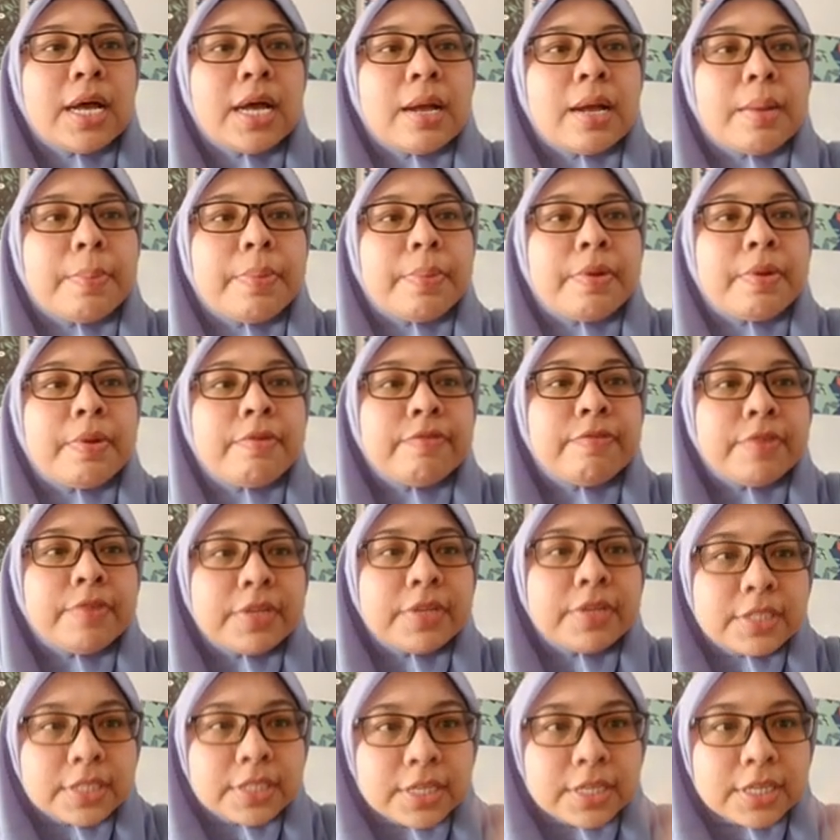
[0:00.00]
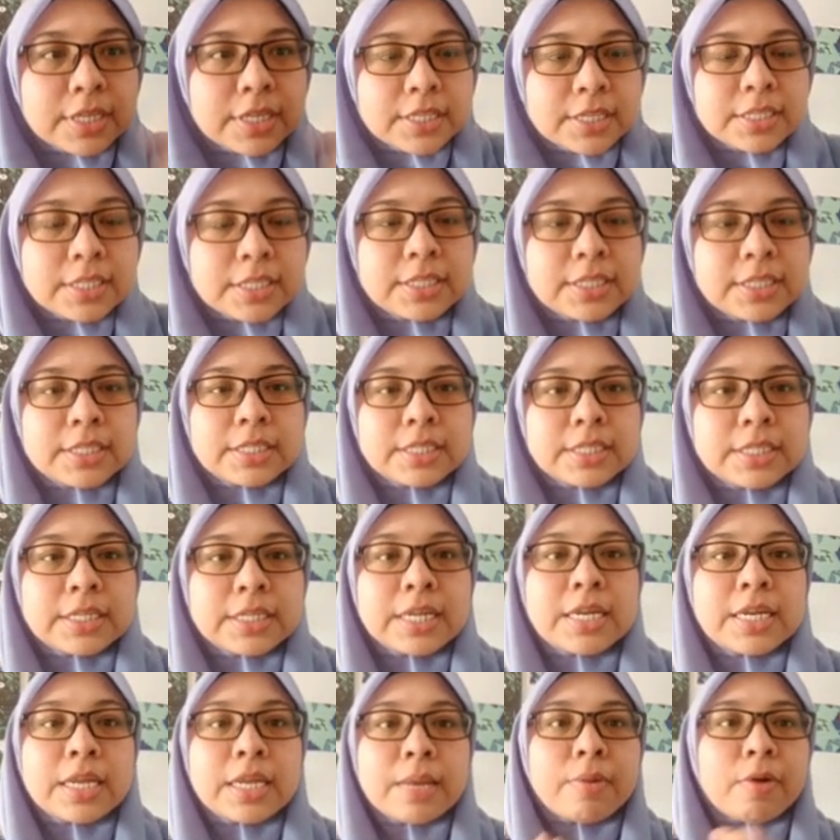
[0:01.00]
prefixes, the name of
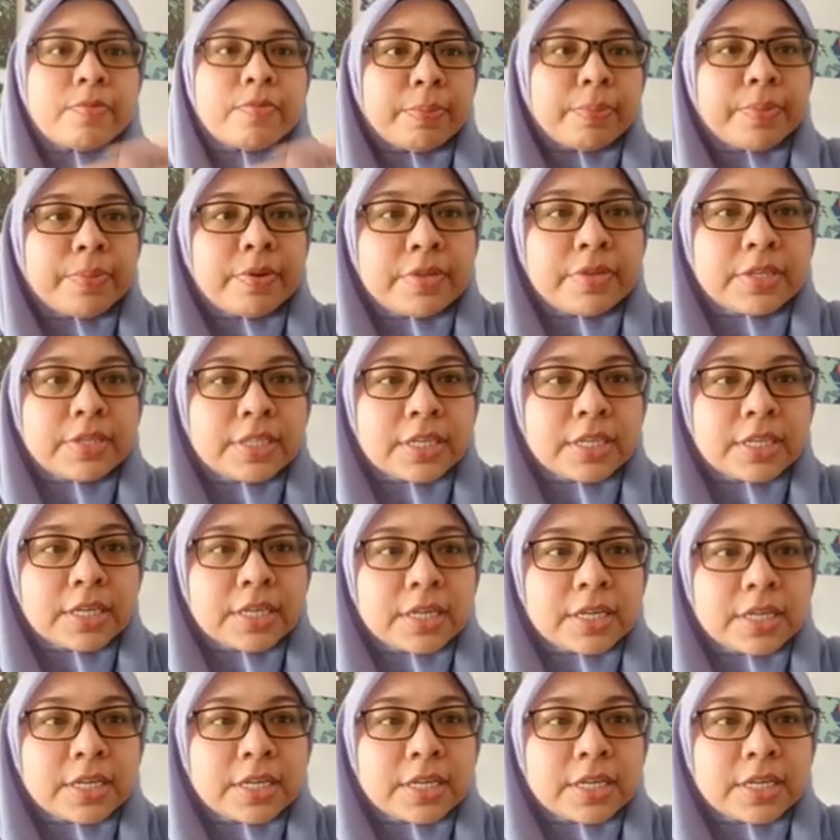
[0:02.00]
the prefixes,